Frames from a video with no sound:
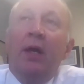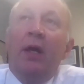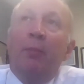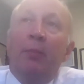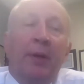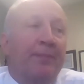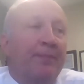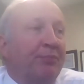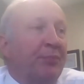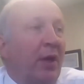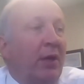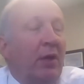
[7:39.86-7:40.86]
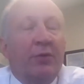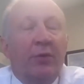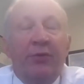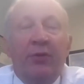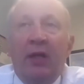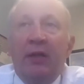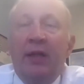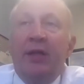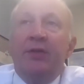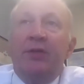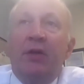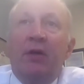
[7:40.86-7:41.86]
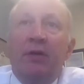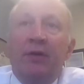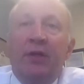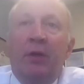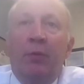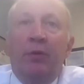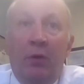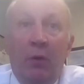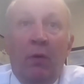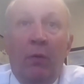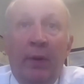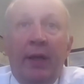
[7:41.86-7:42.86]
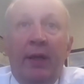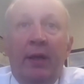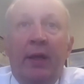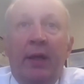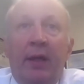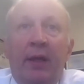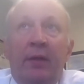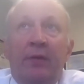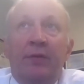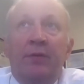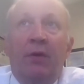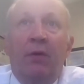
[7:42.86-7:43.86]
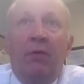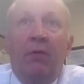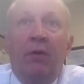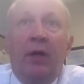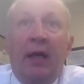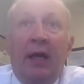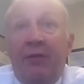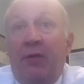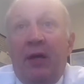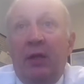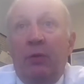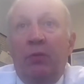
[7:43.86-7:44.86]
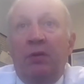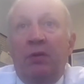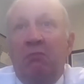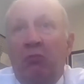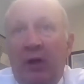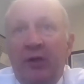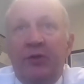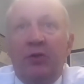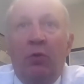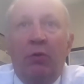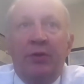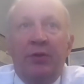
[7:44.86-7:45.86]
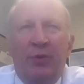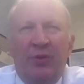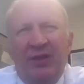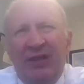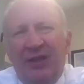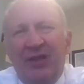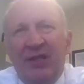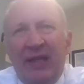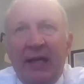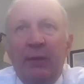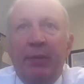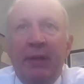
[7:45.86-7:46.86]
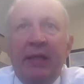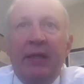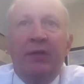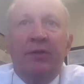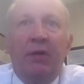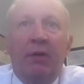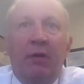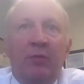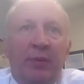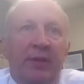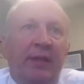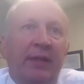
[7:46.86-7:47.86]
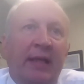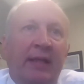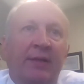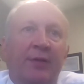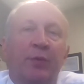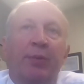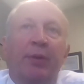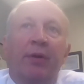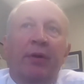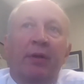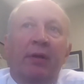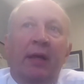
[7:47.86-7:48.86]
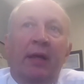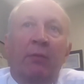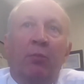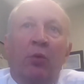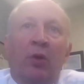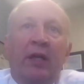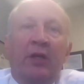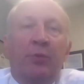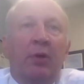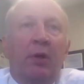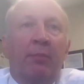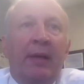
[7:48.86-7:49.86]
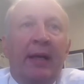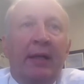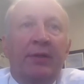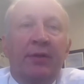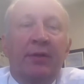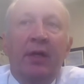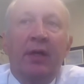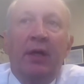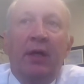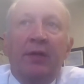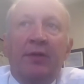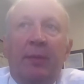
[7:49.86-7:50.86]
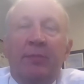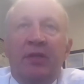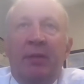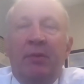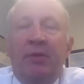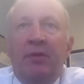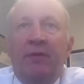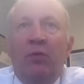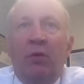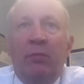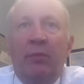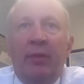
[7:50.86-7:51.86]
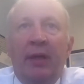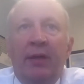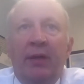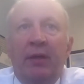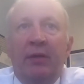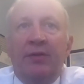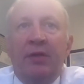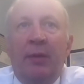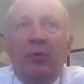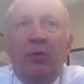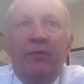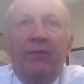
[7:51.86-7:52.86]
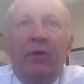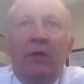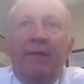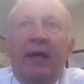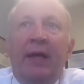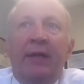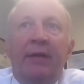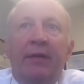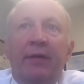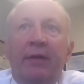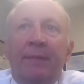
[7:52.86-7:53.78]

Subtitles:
But I also thought, like SARS, it would go away. And so I thought it would run its course. There was a little second peak in SARS, but then that disappeared. And more or less we got back to some semblance of normal by the summer or fall of that year.